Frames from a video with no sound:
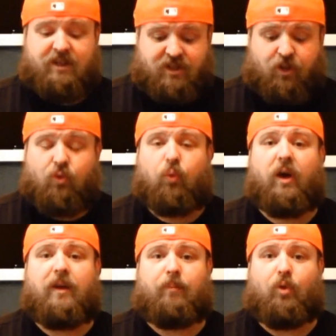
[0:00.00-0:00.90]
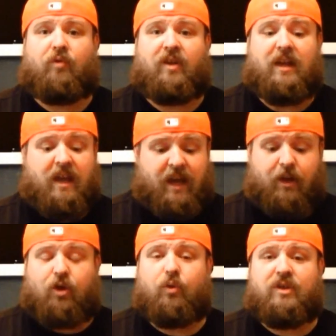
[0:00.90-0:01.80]
That is a great movie.
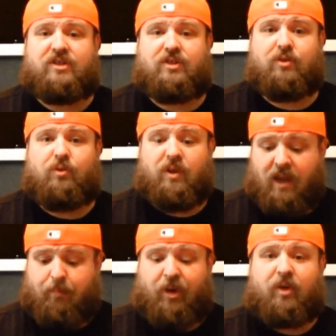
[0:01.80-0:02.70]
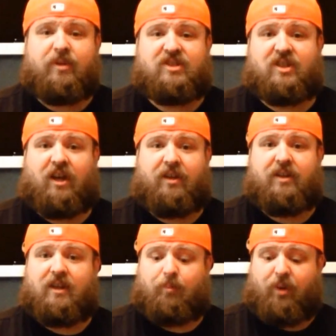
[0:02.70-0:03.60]
And Goonies 2, it better be
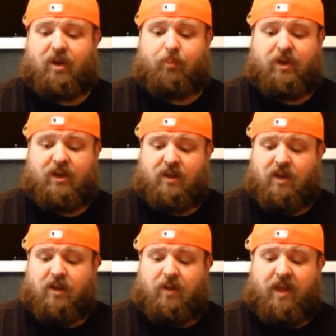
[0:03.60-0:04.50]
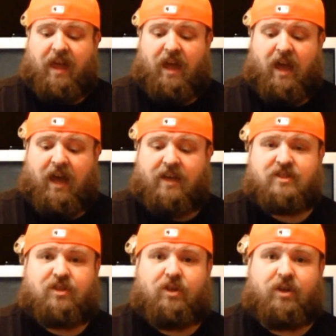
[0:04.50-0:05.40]
solid. It better be
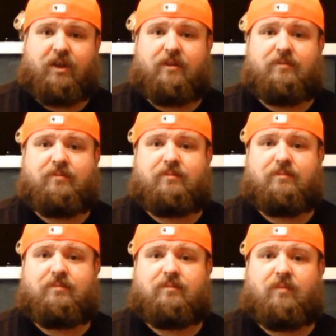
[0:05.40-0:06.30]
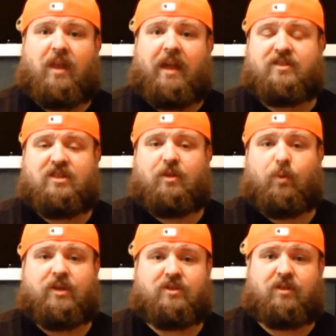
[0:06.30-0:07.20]
as good as the
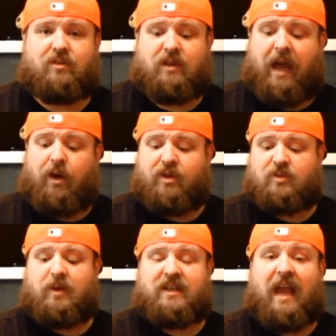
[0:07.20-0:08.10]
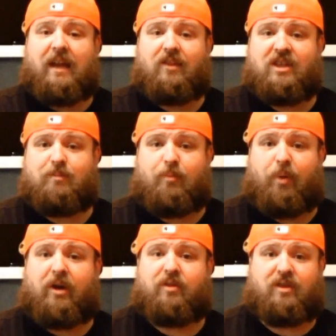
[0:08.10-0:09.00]
original. I don't expect anything to be
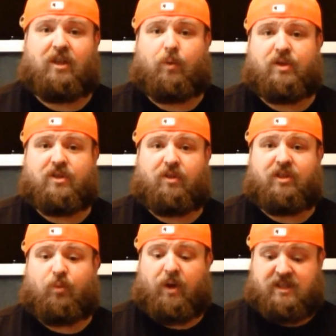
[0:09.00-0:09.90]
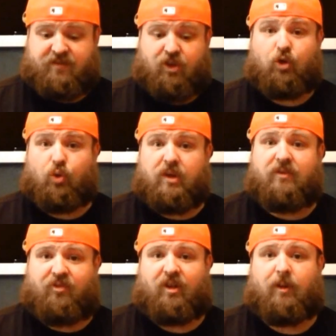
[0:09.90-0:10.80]
better than the original in the ways of a
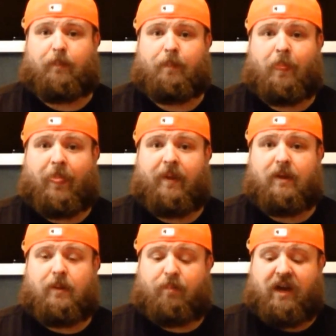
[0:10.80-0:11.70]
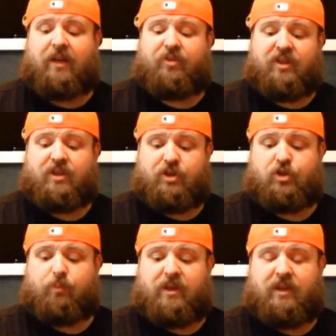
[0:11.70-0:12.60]
Goonie film. But I think that it
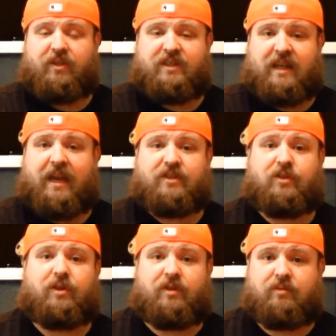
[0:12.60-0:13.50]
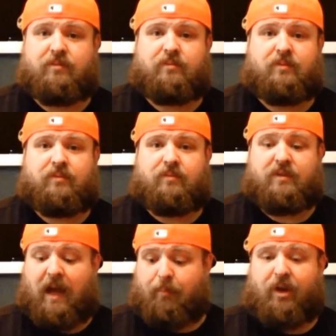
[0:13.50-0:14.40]
should be at least as good.
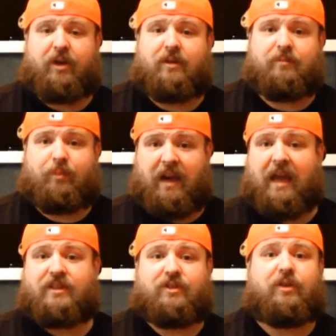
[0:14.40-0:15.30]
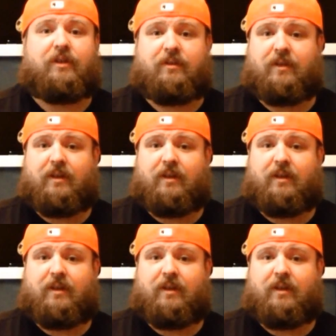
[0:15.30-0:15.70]
Not better, but as good.